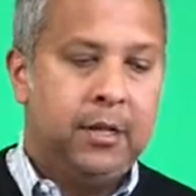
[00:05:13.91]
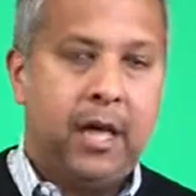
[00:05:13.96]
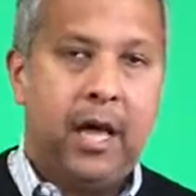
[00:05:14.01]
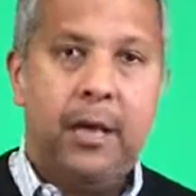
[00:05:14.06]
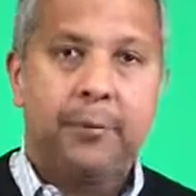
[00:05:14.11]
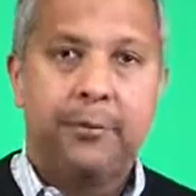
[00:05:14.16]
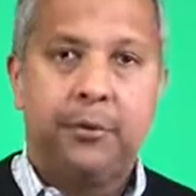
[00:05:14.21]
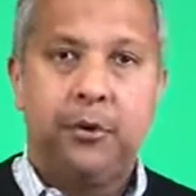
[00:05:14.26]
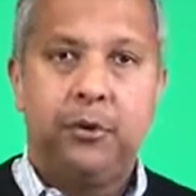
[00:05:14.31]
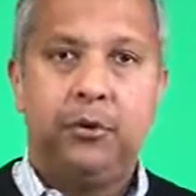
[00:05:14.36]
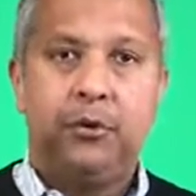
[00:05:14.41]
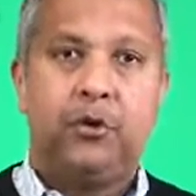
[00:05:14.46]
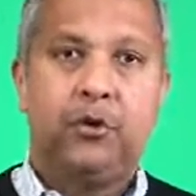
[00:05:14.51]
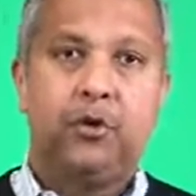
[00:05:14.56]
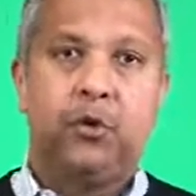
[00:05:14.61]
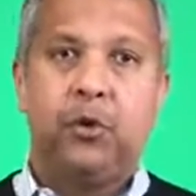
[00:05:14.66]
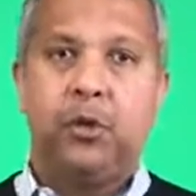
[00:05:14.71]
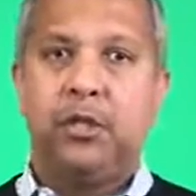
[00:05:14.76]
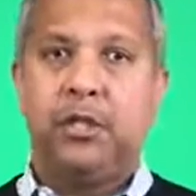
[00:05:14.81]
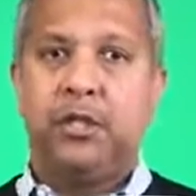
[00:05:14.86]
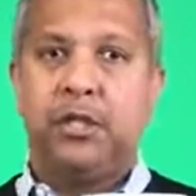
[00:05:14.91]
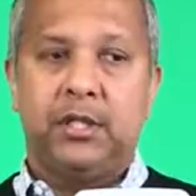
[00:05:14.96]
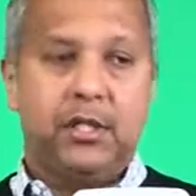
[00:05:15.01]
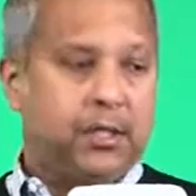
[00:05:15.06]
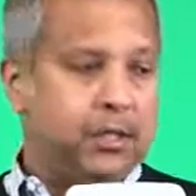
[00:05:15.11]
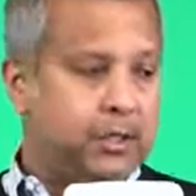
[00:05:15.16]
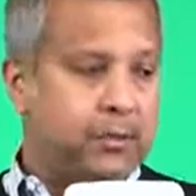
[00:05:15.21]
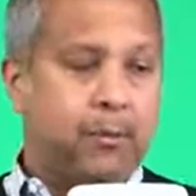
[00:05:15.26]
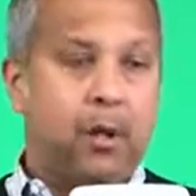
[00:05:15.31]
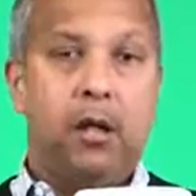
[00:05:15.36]
absolute short
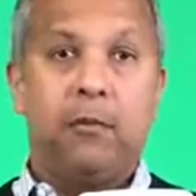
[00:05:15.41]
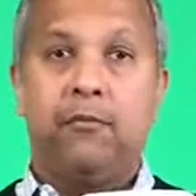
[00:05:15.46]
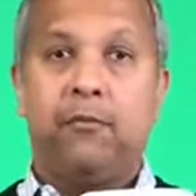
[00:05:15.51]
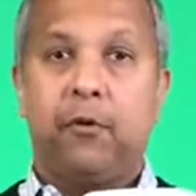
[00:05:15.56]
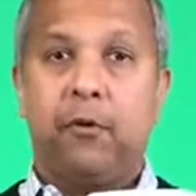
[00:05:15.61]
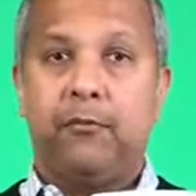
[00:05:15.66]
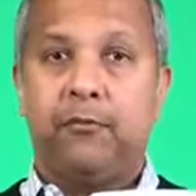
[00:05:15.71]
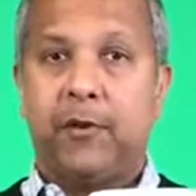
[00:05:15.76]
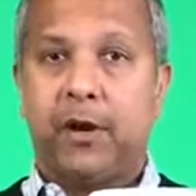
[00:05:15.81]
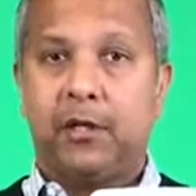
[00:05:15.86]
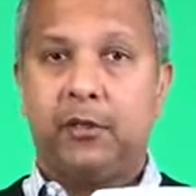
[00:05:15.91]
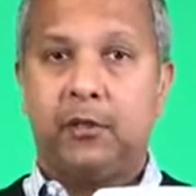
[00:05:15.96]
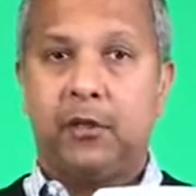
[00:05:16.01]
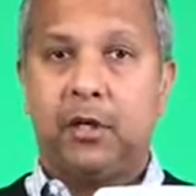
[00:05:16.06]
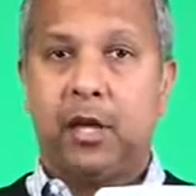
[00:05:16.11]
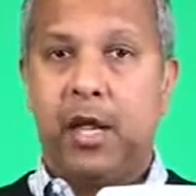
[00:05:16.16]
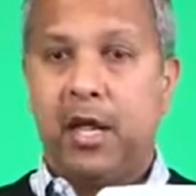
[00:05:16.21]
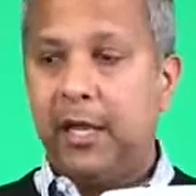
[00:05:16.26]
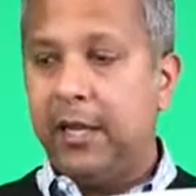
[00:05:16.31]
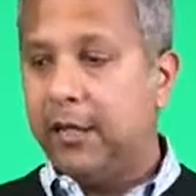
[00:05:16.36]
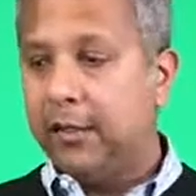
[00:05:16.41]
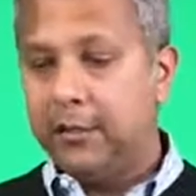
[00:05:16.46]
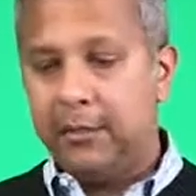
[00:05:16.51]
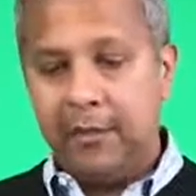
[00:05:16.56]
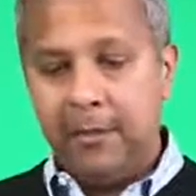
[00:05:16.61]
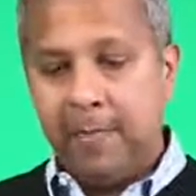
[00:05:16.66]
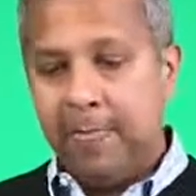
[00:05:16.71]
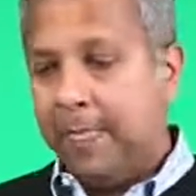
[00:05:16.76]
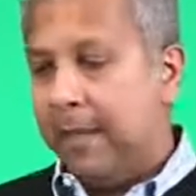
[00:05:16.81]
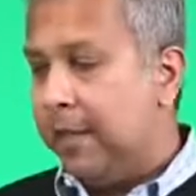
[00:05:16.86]
distance small form factor client.
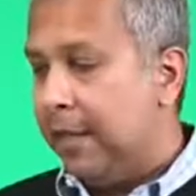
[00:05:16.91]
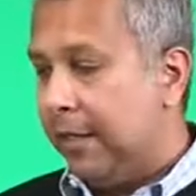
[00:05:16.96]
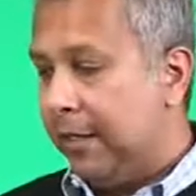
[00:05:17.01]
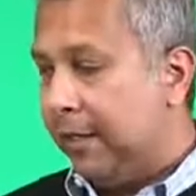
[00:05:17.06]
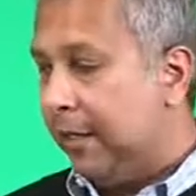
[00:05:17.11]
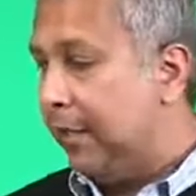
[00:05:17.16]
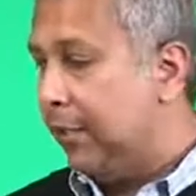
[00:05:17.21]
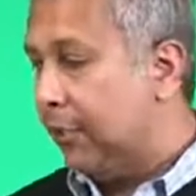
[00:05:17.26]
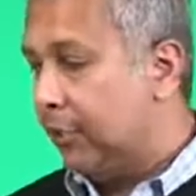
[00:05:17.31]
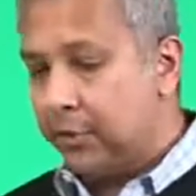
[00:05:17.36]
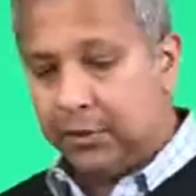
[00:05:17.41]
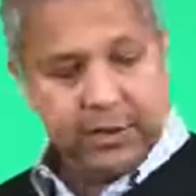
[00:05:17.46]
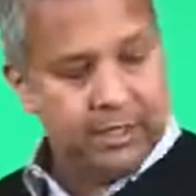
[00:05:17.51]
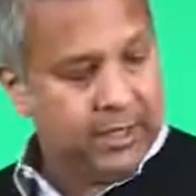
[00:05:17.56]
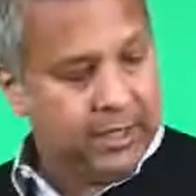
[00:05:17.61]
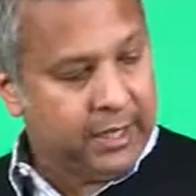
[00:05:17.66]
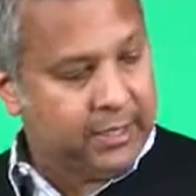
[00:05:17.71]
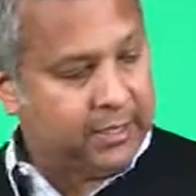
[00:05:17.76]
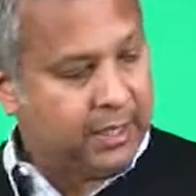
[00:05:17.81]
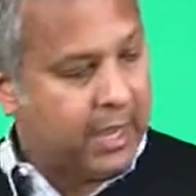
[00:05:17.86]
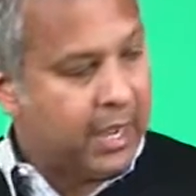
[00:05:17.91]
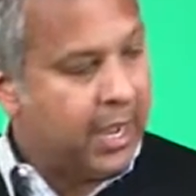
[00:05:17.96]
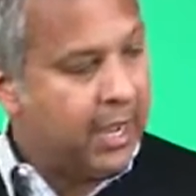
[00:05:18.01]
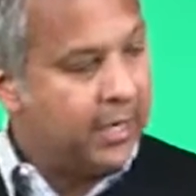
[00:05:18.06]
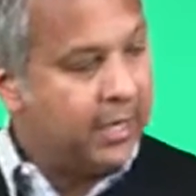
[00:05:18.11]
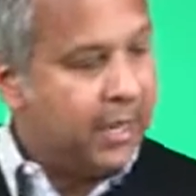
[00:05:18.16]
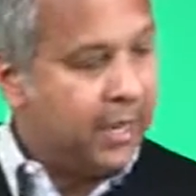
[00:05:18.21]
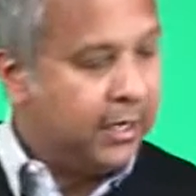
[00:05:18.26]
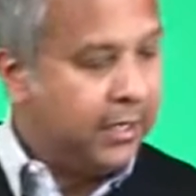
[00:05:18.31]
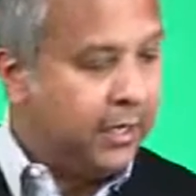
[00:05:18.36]
And needless to say, as I
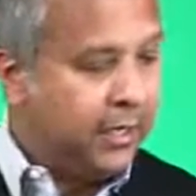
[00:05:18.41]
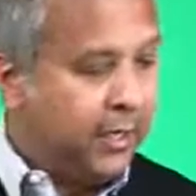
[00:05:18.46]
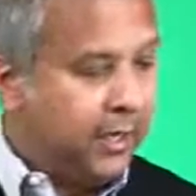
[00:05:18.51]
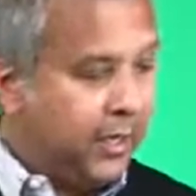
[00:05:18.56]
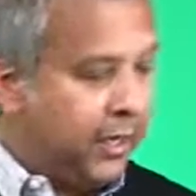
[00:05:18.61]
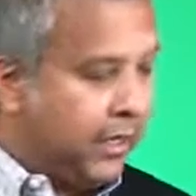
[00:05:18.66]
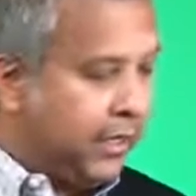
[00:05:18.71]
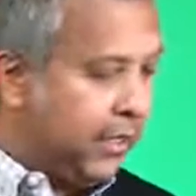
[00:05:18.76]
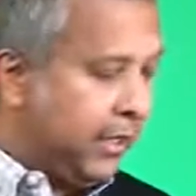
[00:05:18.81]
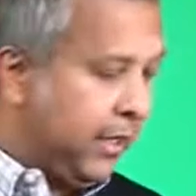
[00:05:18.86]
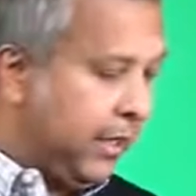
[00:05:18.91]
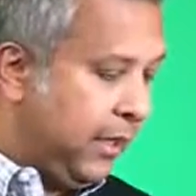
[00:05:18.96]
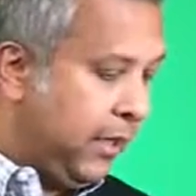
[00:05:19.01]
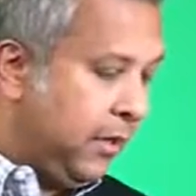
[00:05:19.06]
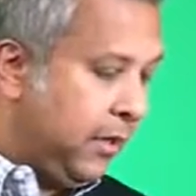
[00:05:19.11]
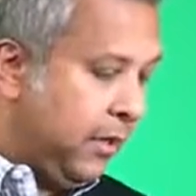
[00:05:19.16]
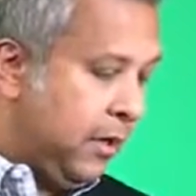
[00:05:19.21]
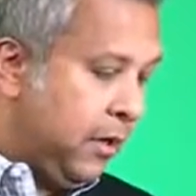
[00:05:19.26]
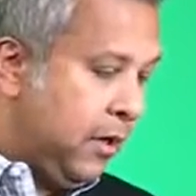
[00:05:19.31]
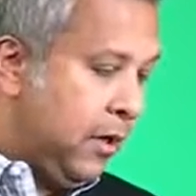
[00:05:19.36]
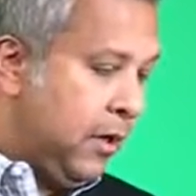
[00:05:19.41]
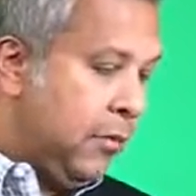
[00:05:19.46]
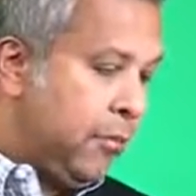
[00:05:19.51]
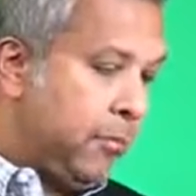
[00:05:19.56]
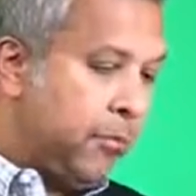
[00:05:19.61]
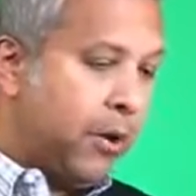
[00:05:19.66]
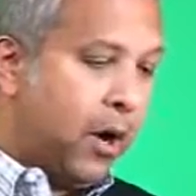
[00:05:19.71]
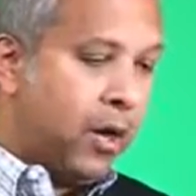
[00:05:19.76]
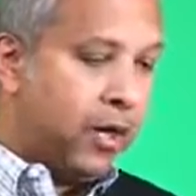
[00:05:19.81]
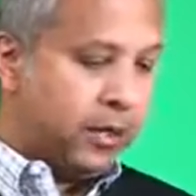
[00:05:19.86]
highlighted in
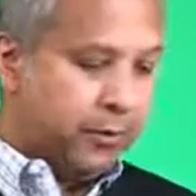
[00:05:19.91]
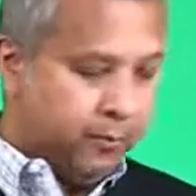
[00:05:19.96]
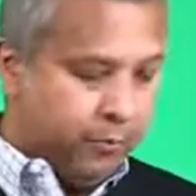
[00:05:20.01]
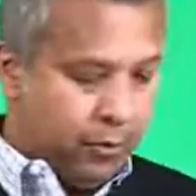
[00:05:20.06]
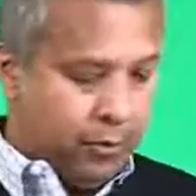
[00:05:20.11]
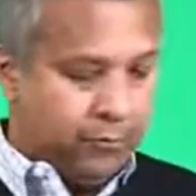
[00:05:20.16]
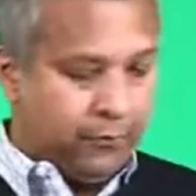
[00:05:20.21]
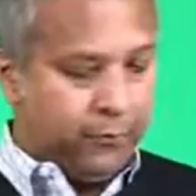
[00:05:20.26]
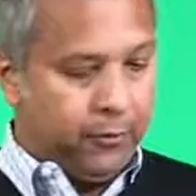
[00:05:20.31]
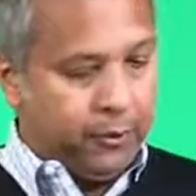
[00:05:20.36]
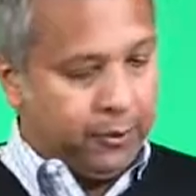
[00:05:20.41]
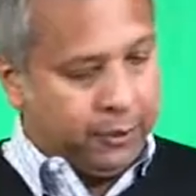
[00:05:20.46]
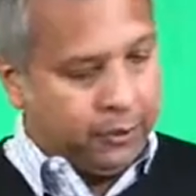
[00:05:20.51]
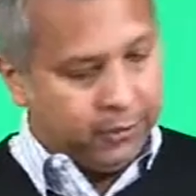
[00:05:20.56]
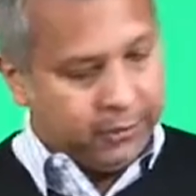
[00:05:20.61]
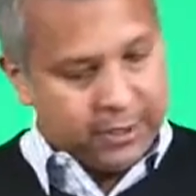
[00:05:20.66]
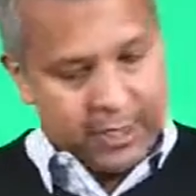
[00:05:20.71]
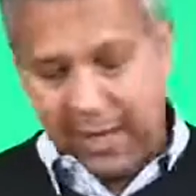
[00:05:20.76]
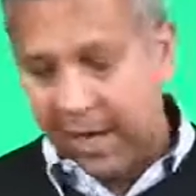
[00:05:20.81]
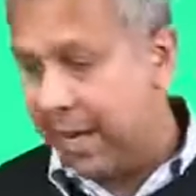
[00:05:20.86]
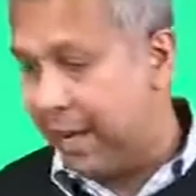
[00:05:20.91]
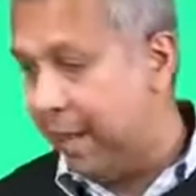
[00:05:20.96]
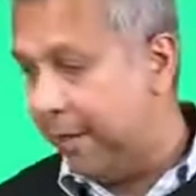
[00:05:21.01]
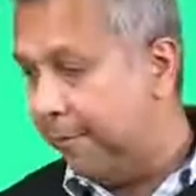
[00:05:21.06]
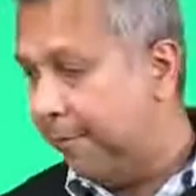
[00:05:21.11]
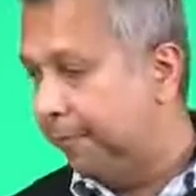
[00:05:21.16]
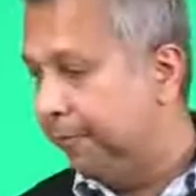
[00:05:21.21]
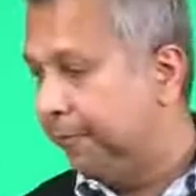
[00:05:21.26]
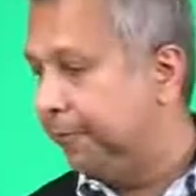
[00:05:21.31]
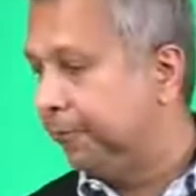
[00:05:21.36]
the product portfolio
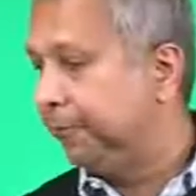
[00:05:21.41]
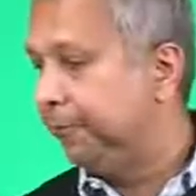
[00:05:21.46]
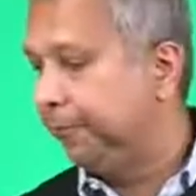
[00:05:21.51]
tab,